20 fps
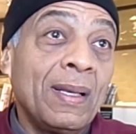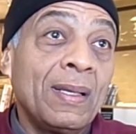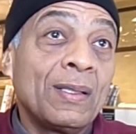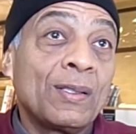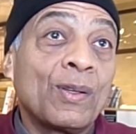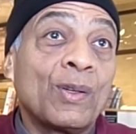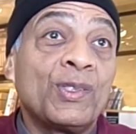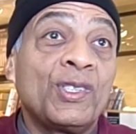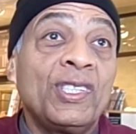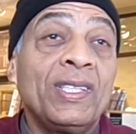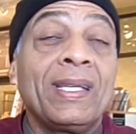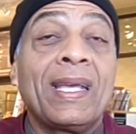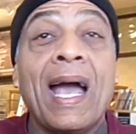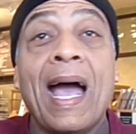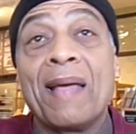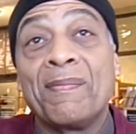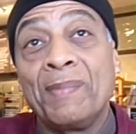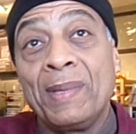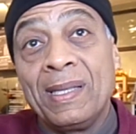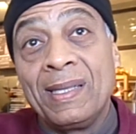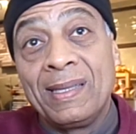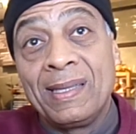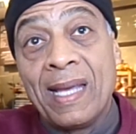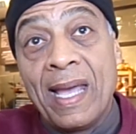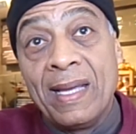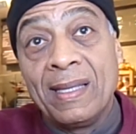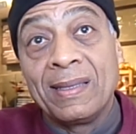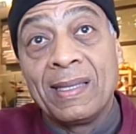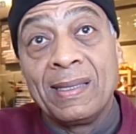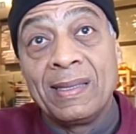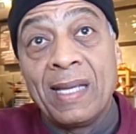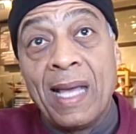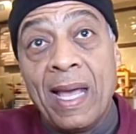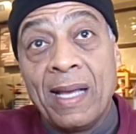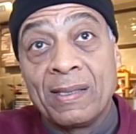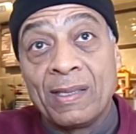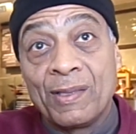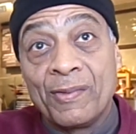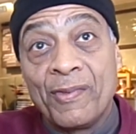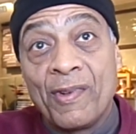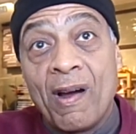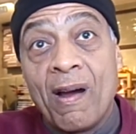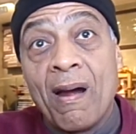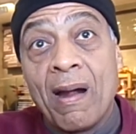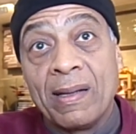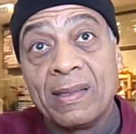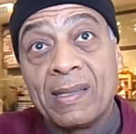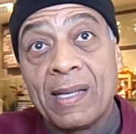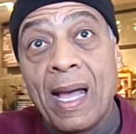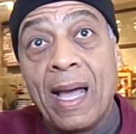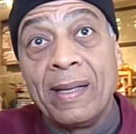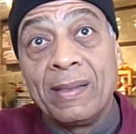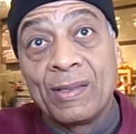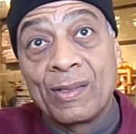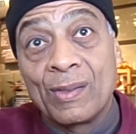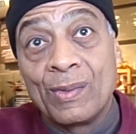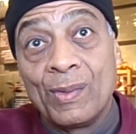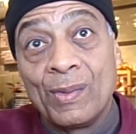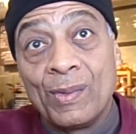So she got me to take the test for Arts High School.